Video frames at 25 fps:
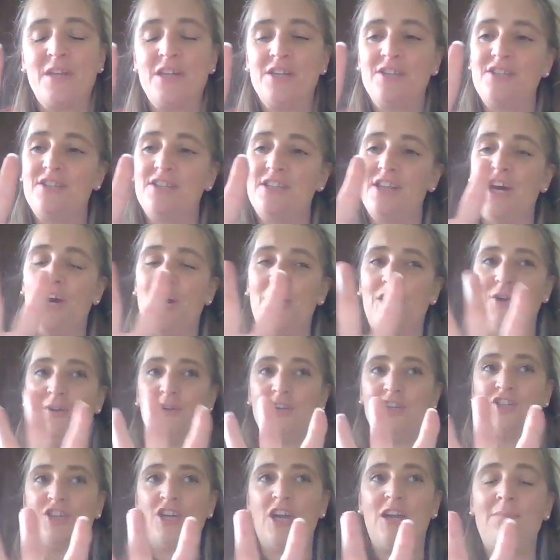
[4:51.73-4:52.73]
So,
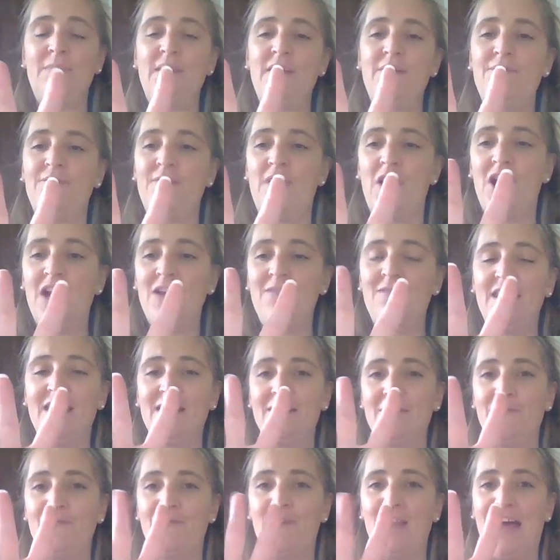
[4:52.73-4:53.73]
show me five
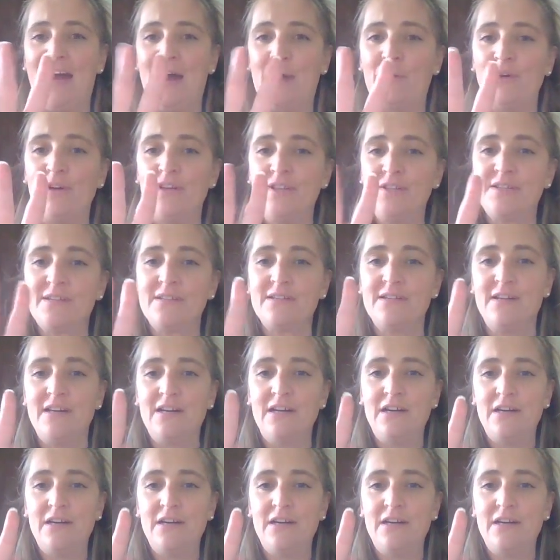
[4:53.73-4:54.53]
little flowers.